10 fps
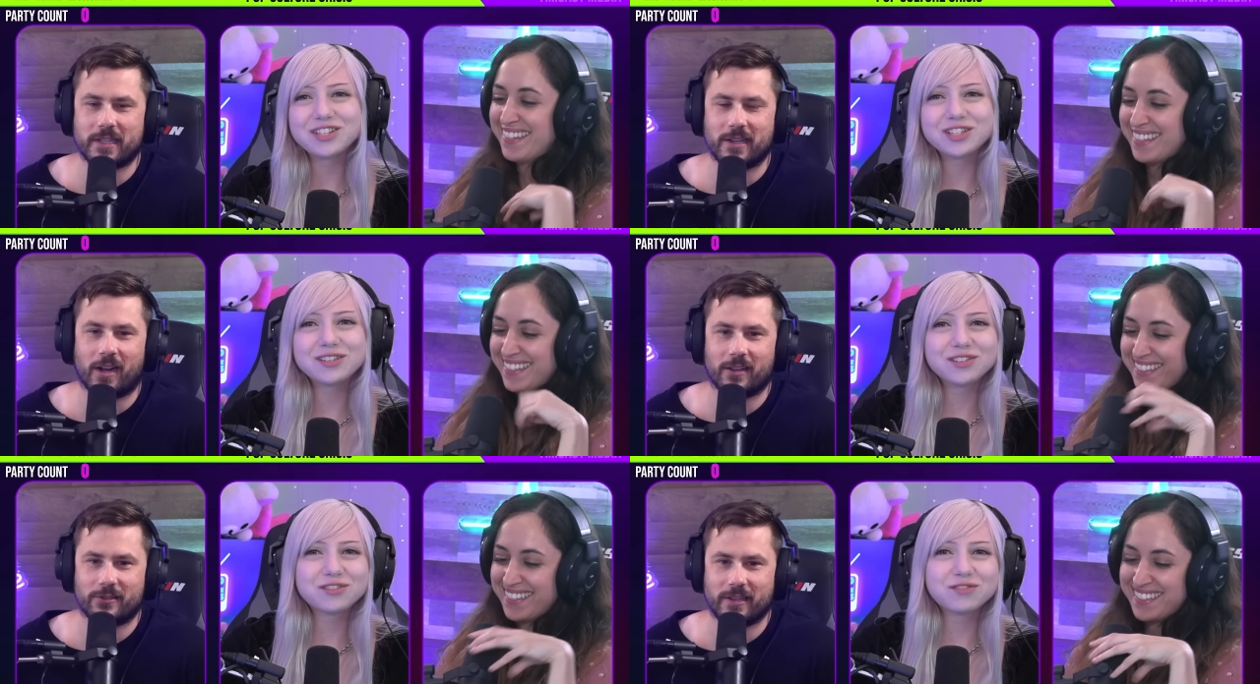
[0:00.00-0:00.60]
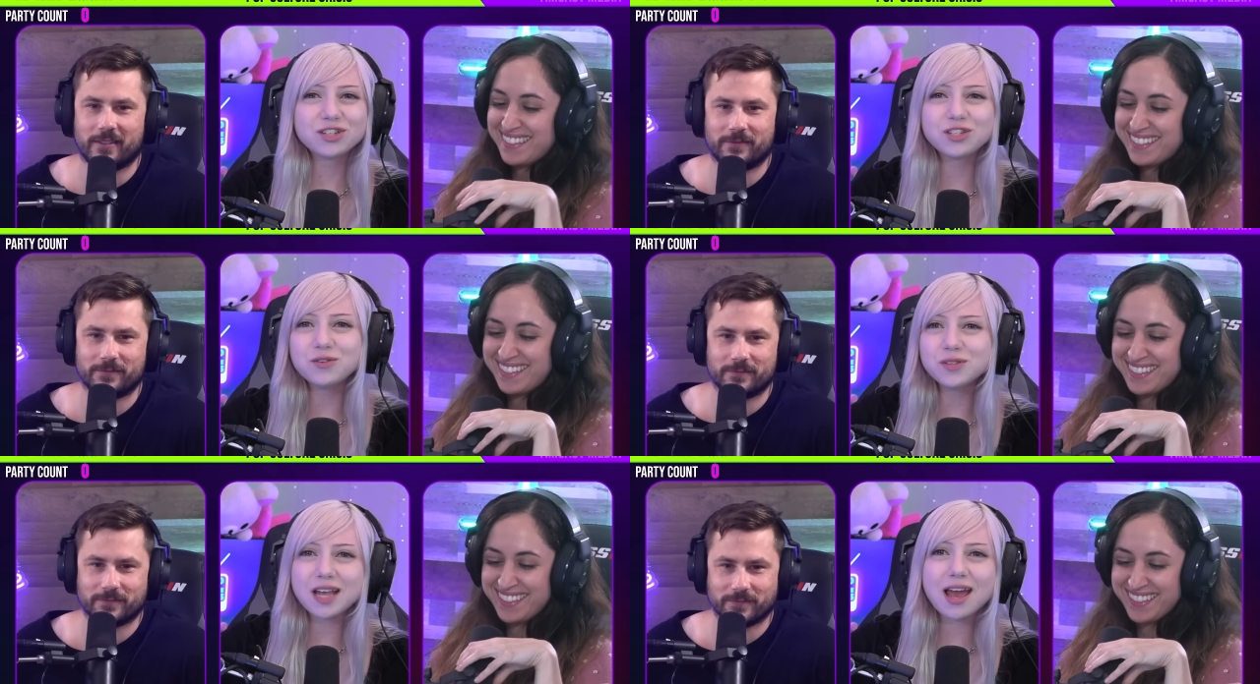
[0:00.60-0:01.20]
Speaker 1: acknowledge it. Just
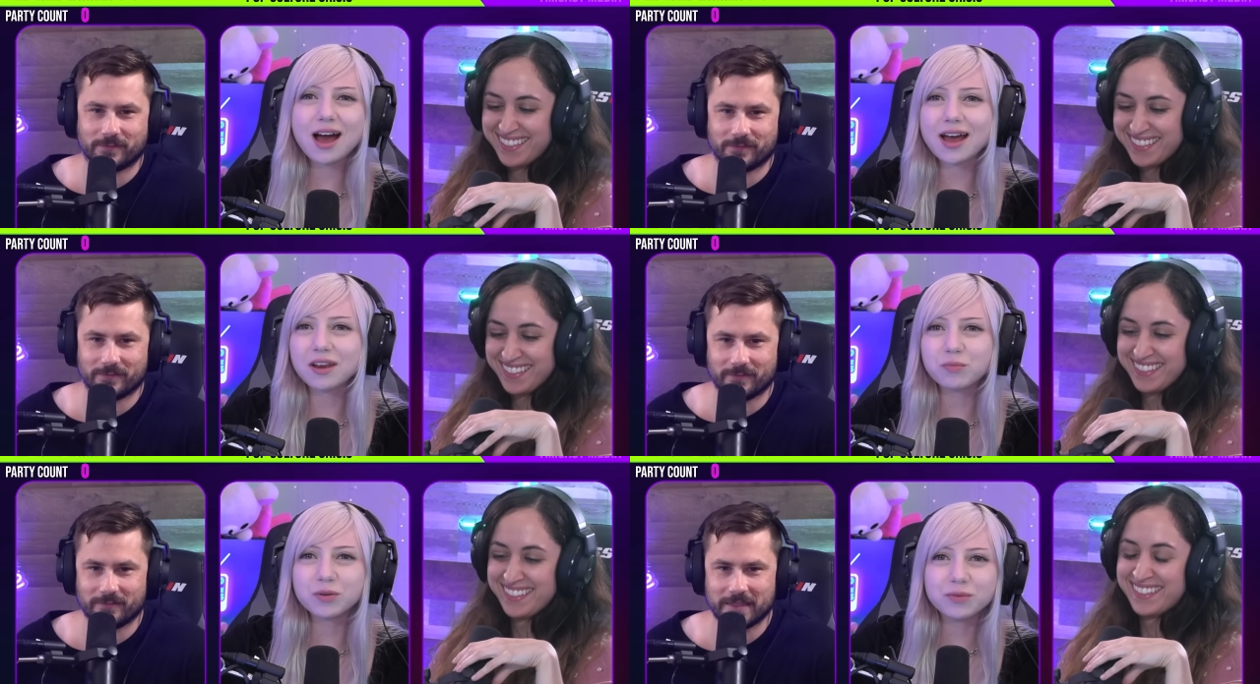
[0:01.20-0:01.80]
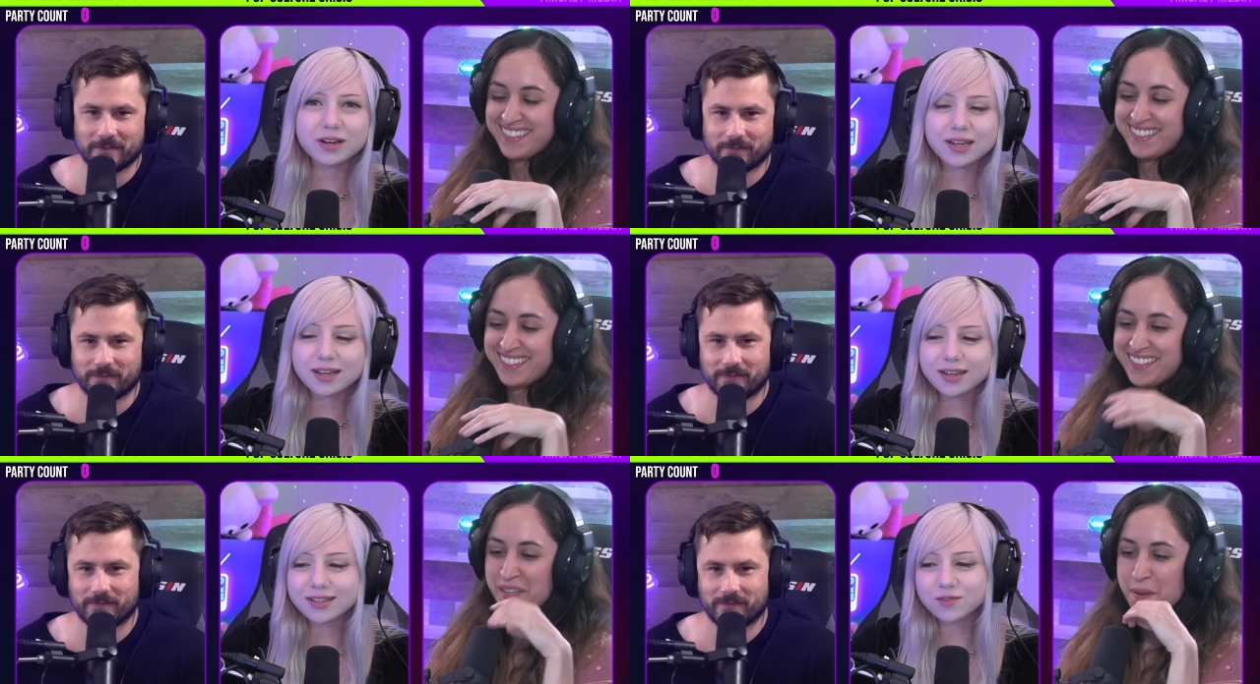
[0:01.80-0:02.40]
use A I to put Britney
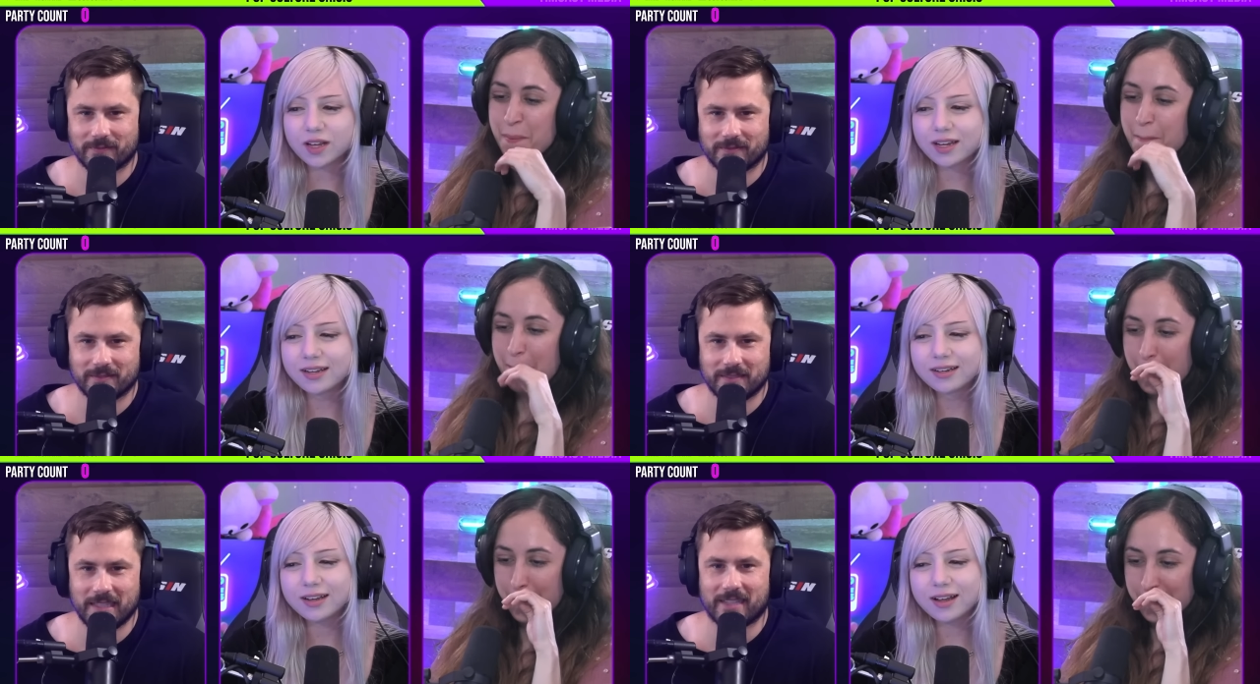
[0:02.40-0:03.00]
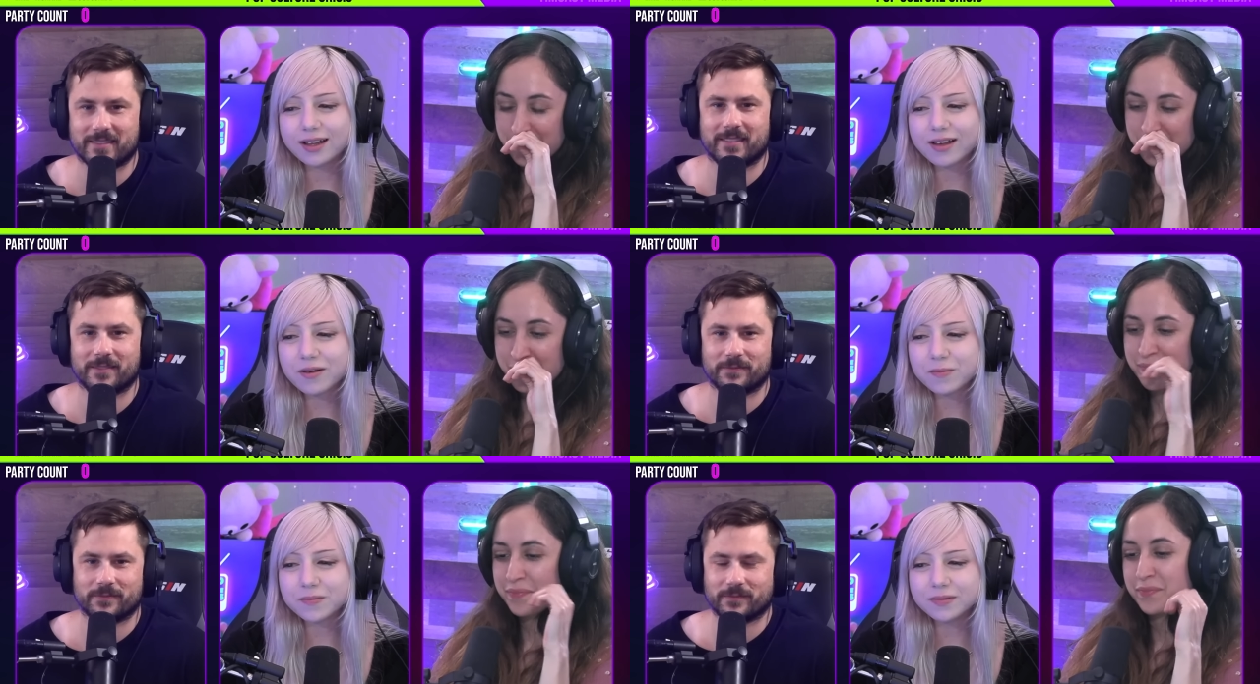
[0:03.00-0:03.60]
in it. It's fine. Yes.
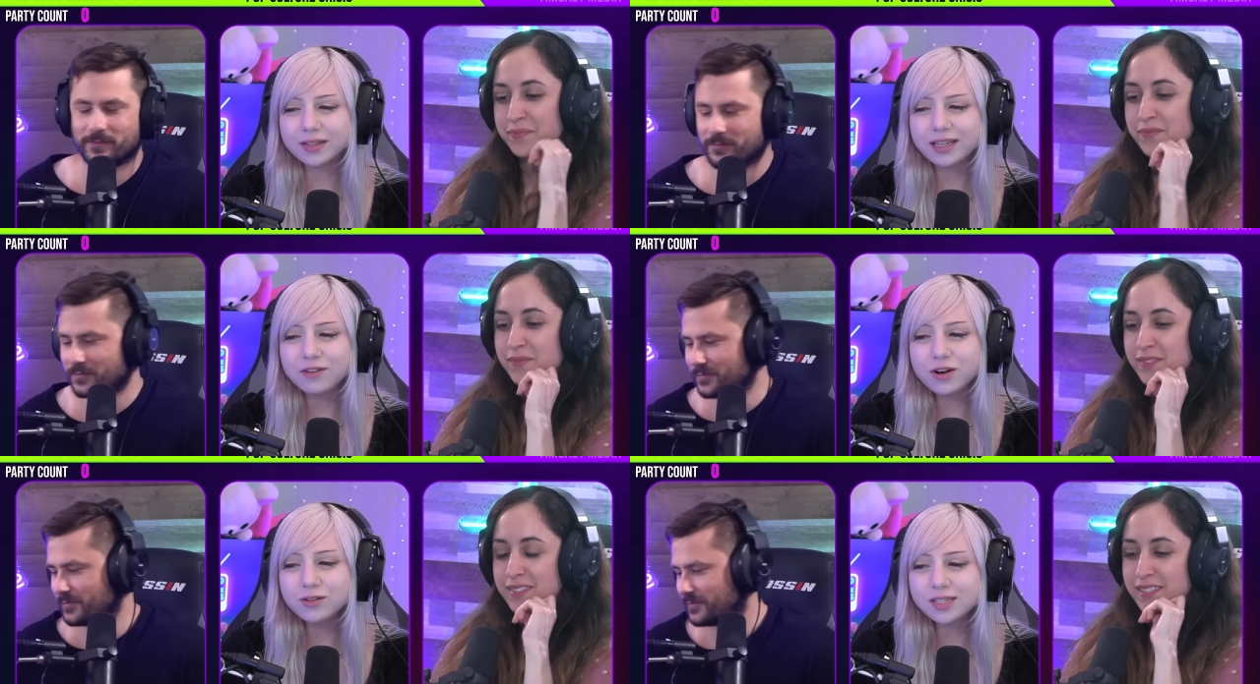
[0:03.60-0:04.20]
Um, Lily Rose